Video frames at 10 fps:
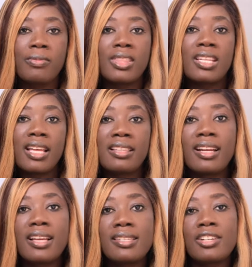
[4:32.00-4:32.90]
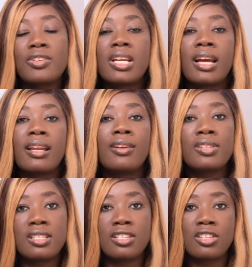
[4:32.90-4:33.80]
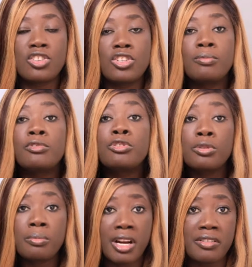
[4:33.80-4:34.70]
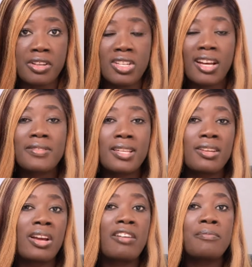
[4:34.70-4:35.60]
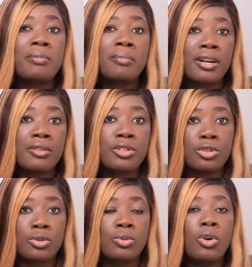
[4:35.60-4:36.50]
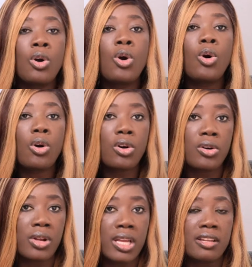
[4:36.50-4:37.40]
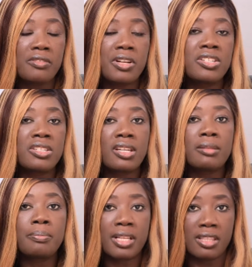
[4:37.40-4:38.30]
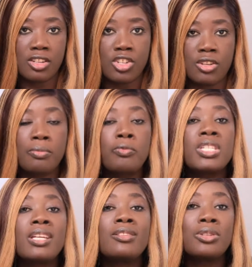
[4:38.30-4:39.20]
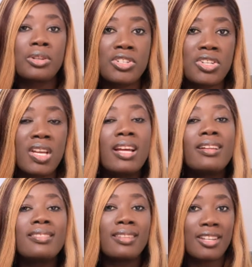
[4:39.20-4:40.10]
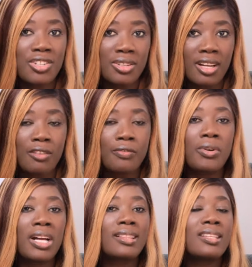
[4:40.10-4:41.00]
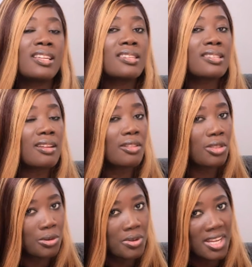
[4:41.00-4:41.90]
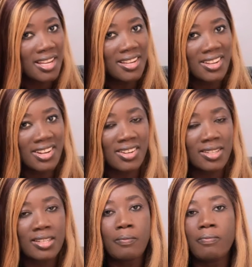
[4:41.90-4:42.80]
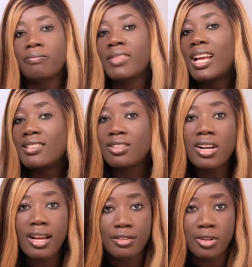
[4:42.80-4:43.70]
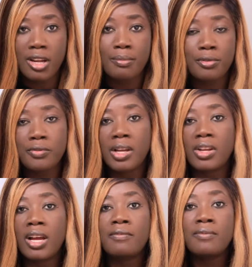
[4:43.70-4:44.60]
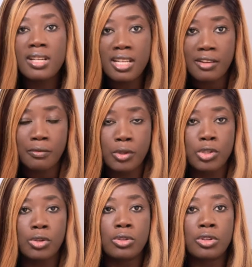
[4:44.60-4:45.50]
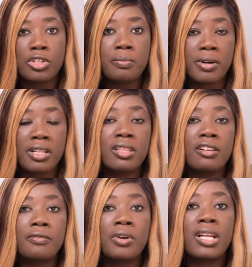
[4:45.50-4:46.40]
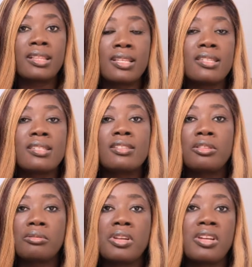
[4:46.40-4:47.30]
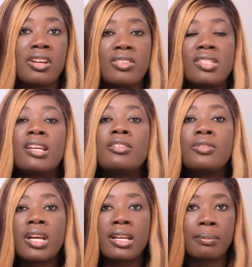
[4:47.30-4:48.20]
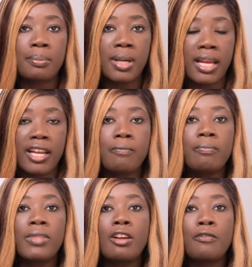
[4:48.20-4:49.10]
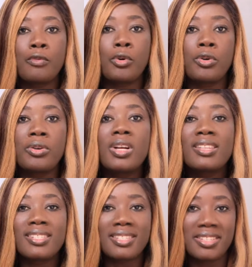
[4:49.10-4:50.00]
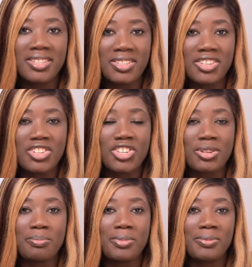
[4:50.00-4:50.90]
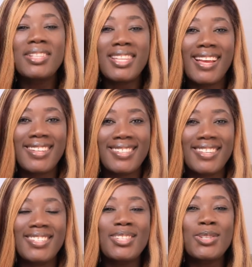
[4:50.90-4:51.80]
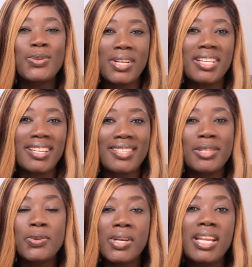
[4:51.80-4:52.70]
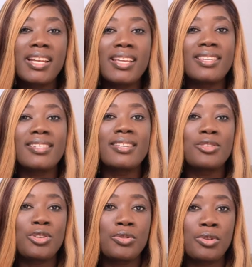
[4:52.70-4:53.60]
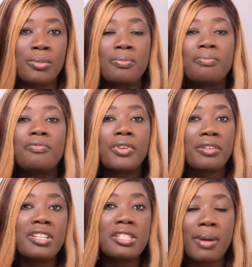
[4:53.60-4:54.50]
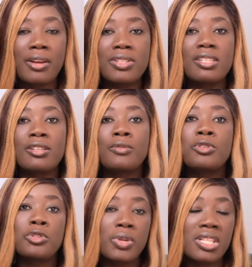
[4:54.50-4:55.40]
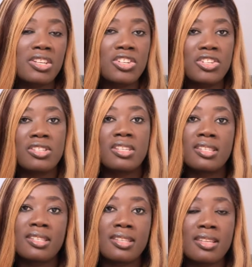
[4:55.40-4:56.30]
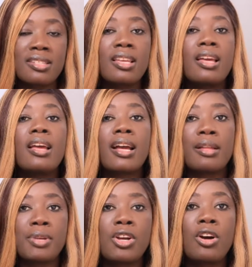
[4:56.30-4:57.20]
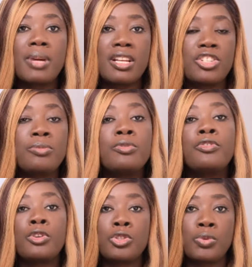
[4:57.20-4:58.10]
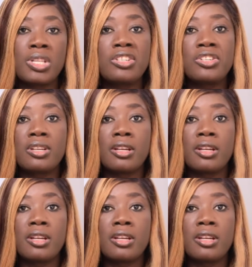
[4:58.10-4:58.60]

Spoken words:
The Netherlands actually allows citizenship through marriage after you have been married to or in a registered partnership with a Dutch national for at least 3 years. As long as you can prove that you have lived with your Dutch partner for at least 3 years, then you can apply for citizenship. So next is Sweden. Sweden is in Europe. Foreign spouses of Swedish citizens can become eligible for Swedish